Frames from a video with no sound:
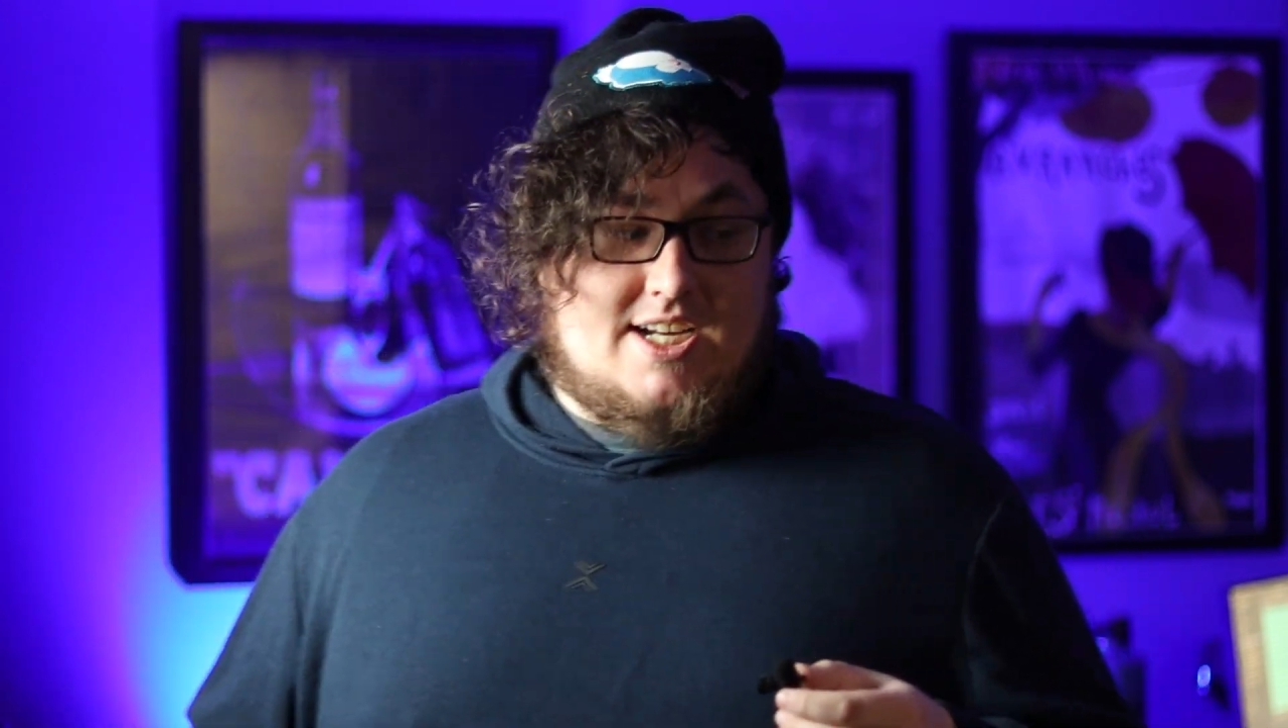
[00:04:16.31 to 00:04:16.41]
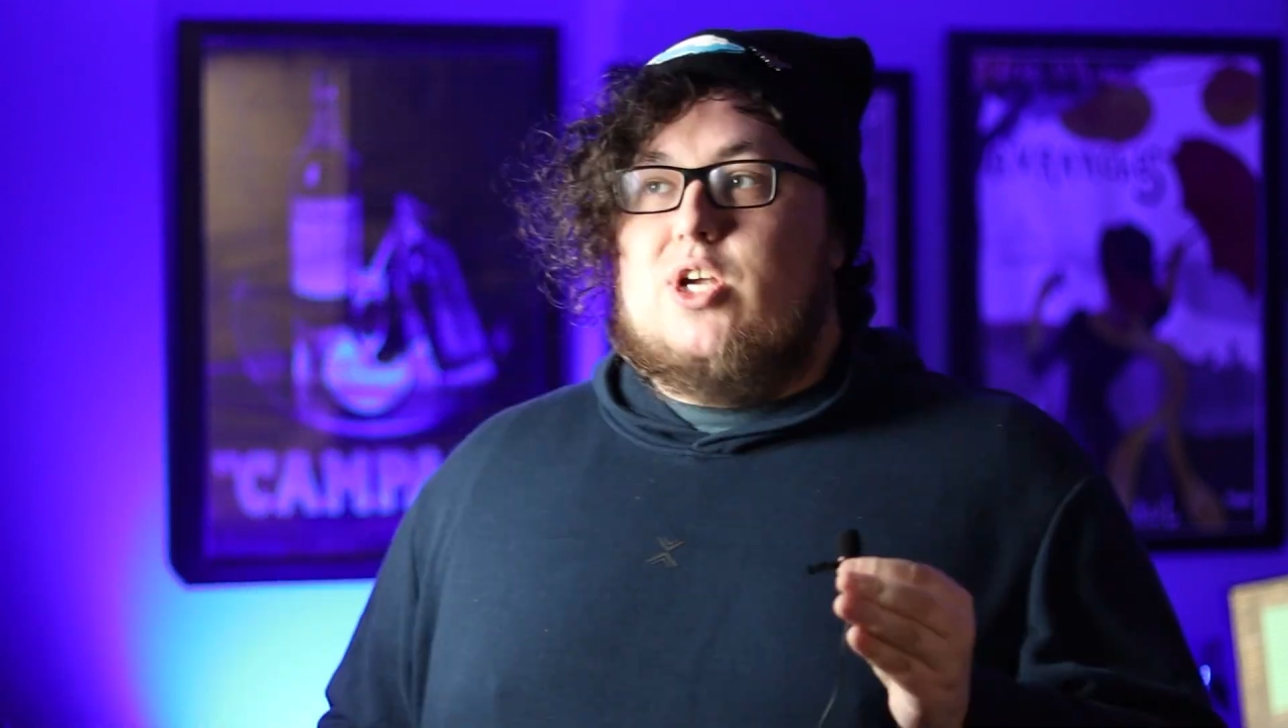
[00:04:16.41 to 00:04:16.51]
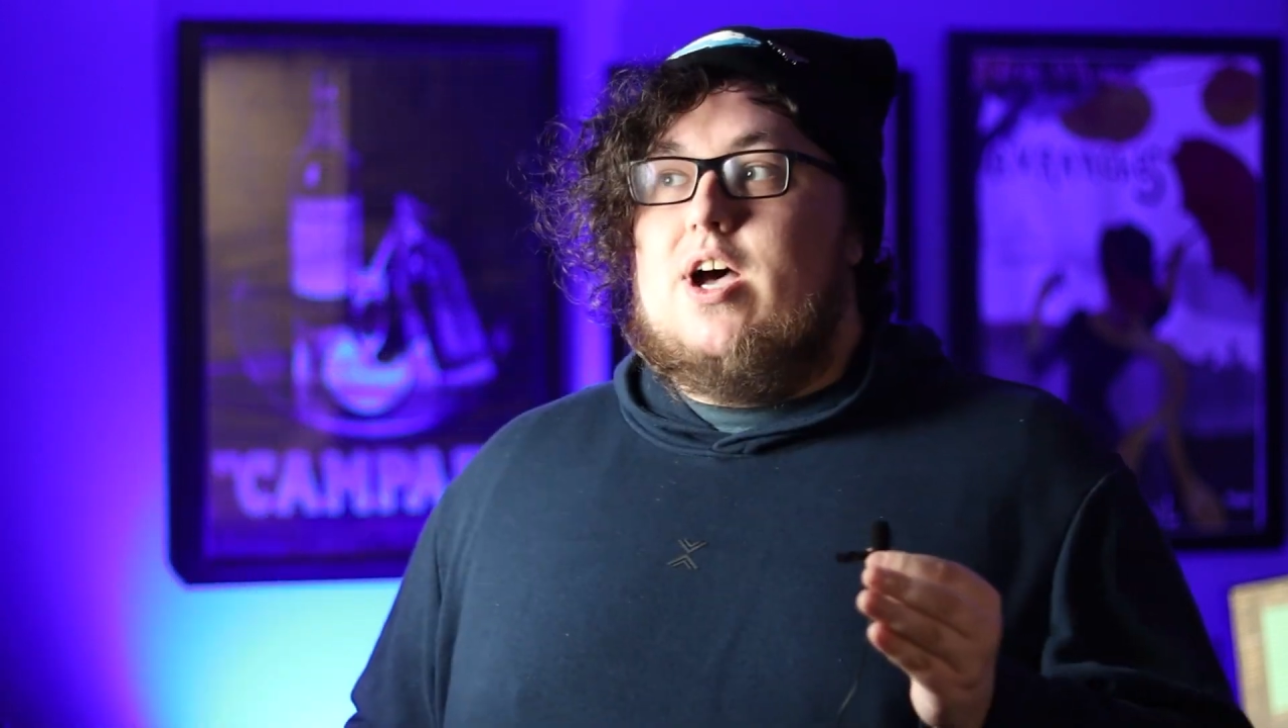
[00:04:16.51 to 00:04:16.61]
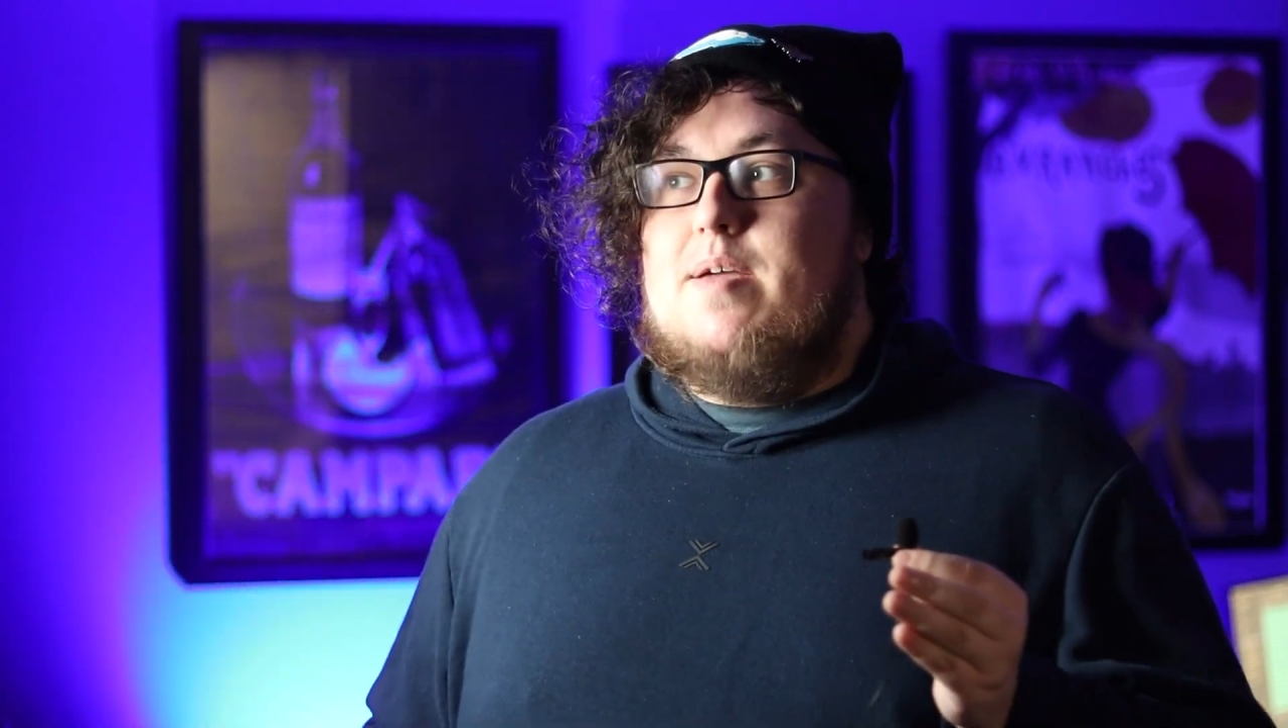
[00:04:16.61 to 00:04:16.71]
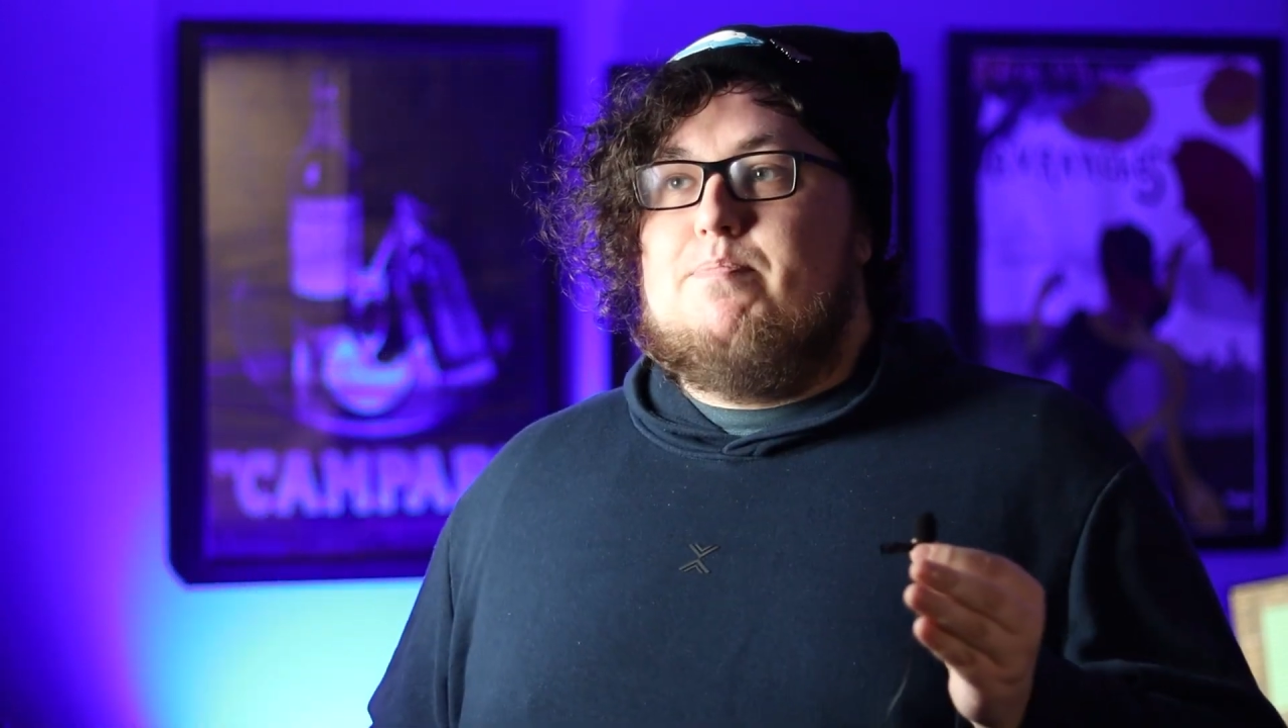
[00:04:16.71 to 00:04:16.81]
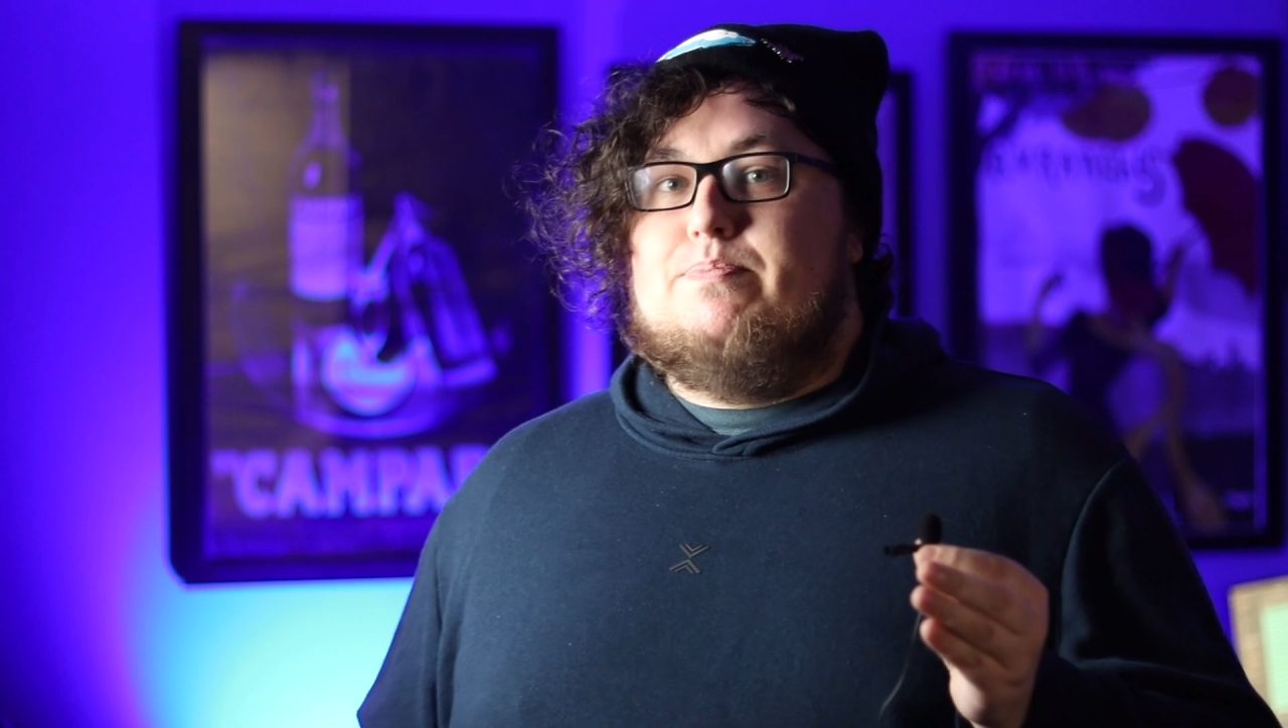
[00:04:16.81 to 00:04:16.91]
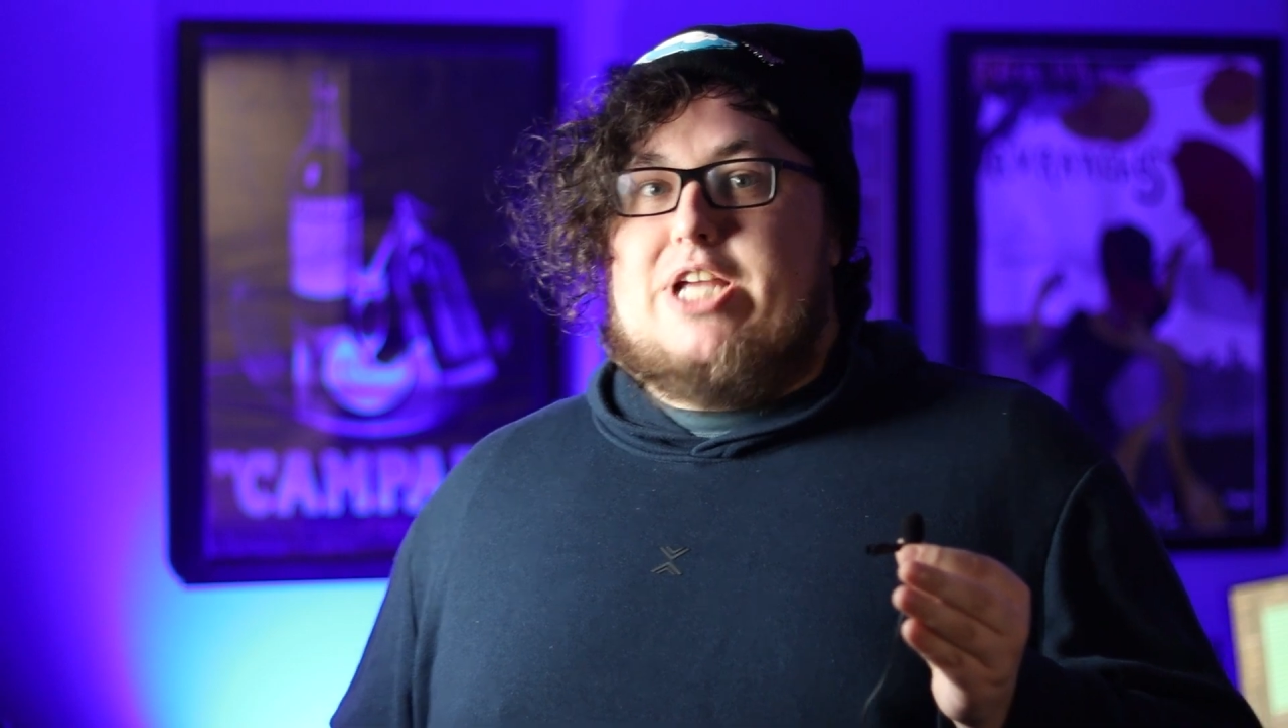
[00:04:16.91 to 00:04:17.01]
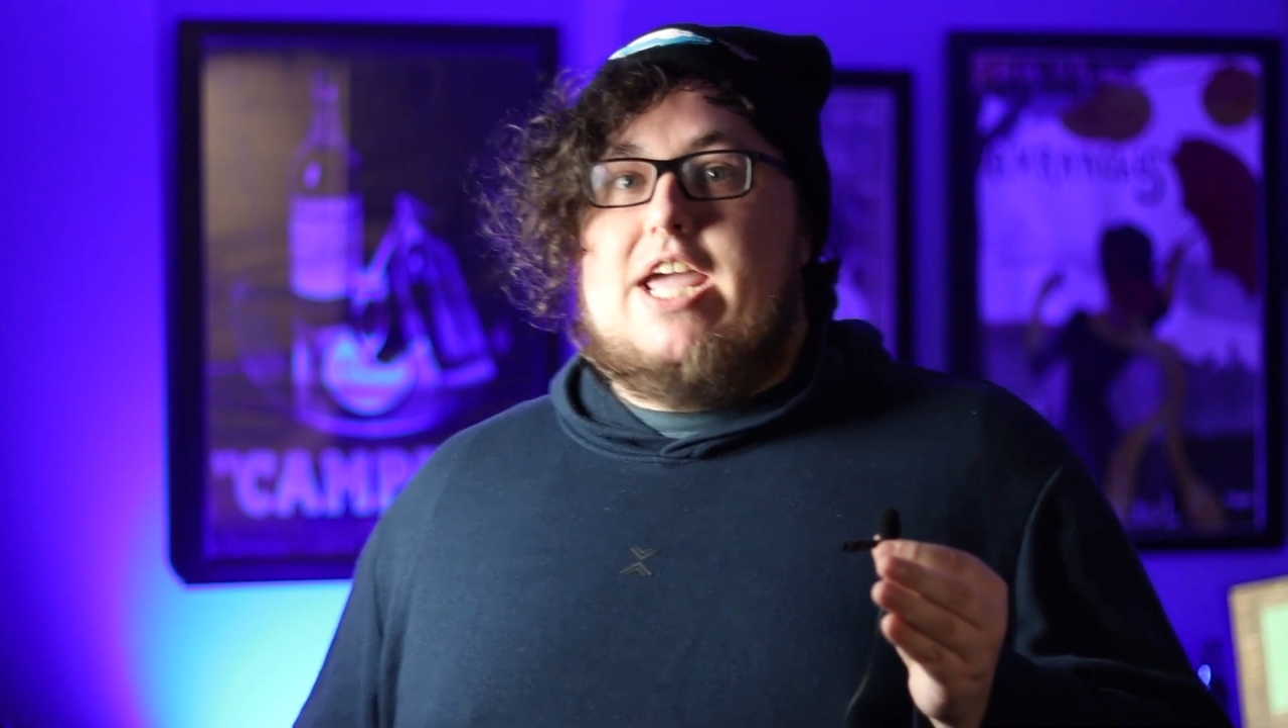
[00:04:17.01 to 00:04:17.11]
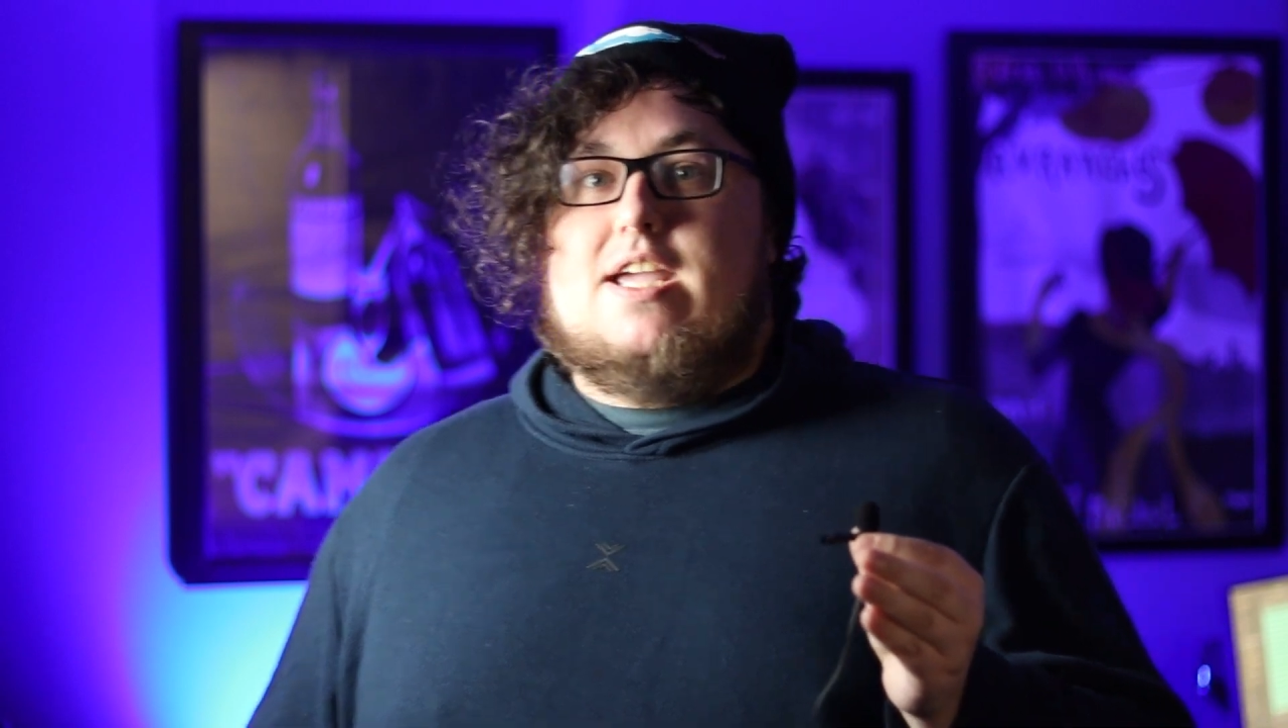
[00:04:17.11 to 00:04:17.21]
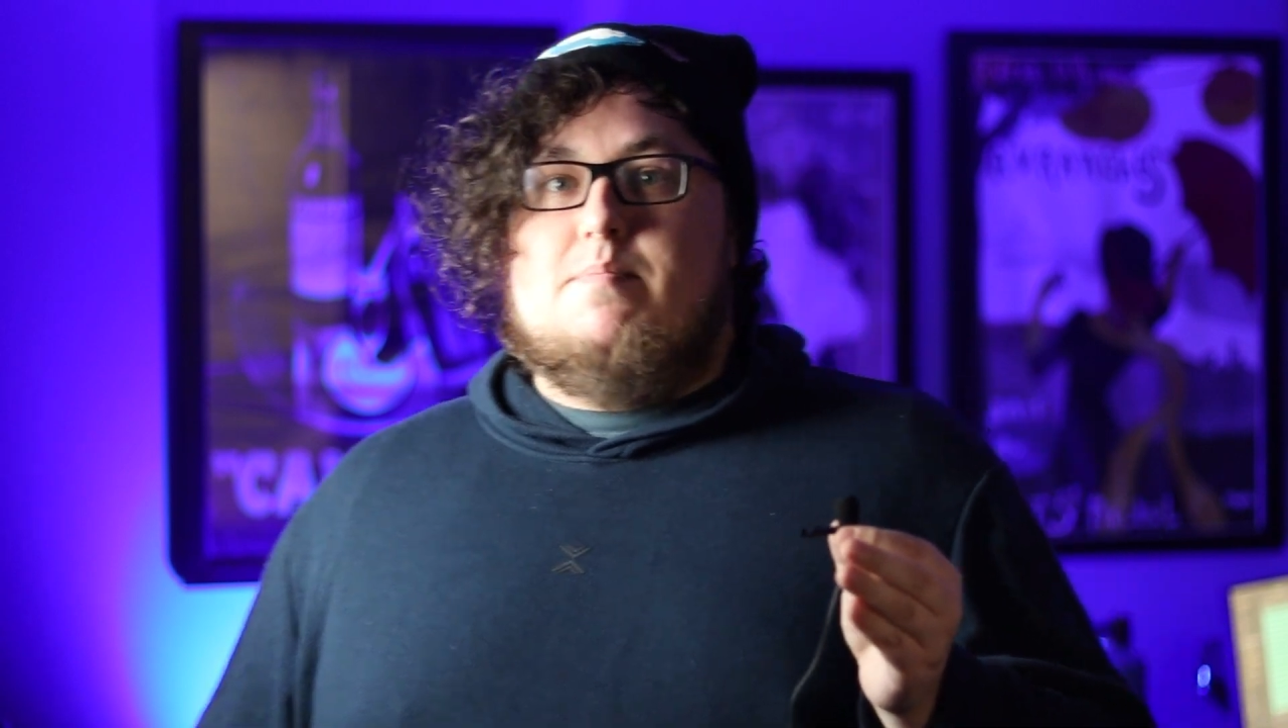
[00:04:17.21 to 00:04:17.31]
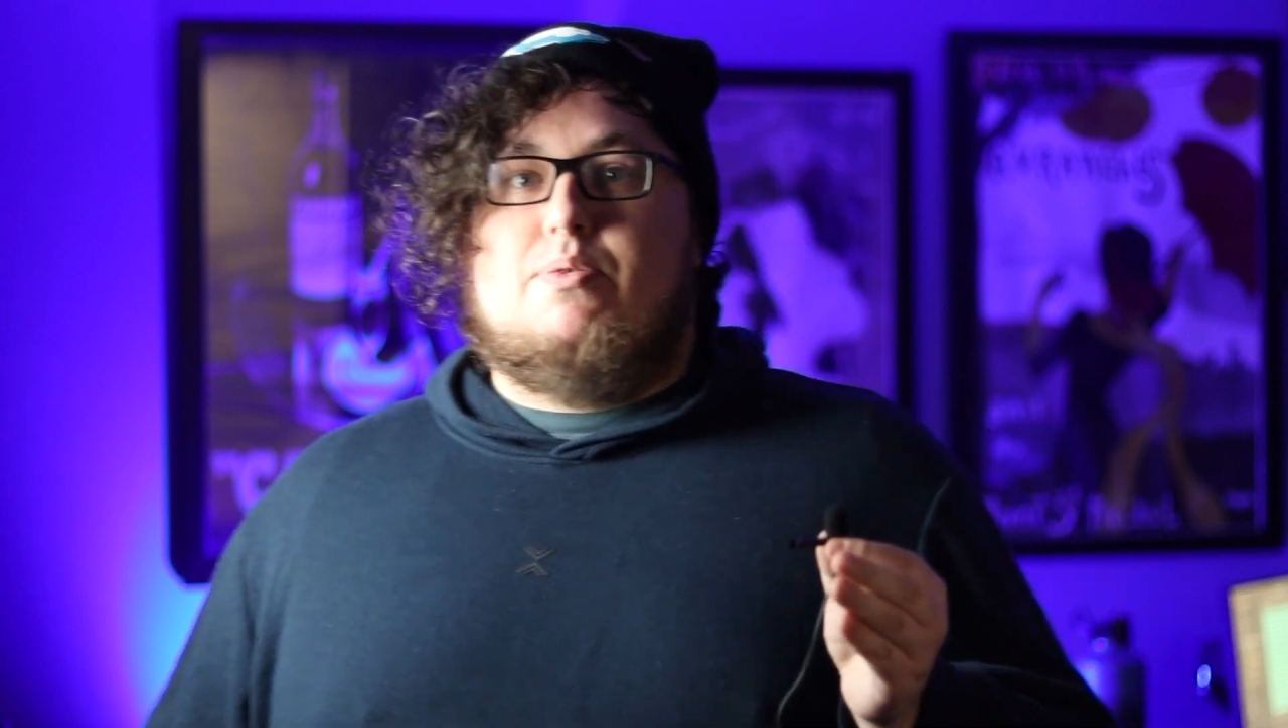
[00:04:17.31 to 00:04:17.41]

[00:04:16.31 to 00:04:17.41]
So I had taken